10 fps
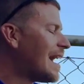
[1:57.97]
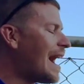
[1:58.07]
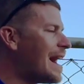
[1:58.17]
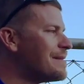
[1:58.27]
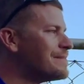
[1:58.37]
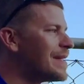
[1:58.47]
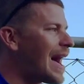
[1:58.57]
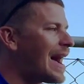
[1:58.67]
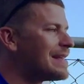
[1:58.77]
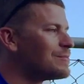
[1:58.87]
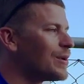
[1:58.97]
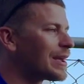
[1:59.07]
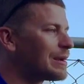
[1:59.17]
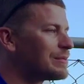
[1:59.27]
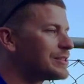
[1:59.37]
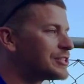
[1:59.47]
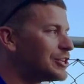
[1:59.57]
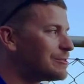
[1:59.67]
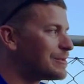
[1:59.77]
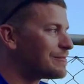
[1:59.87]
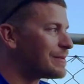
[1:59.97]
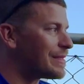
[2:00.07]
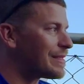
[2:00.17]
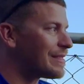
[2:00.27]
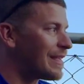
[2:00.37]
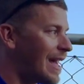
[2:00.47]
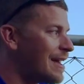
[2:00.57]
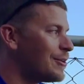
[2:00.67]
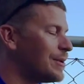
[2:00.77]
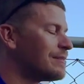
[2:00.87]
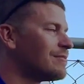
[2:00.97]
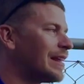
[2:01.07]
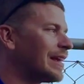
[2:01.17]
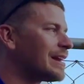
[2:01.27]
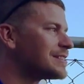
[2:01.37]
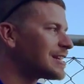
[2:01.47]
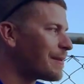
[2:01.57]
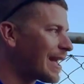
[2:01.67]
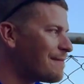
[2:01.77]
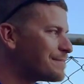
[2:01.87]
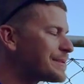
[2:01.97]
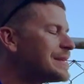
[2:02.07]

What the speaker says: and working with the student movement there who are running a summer camp.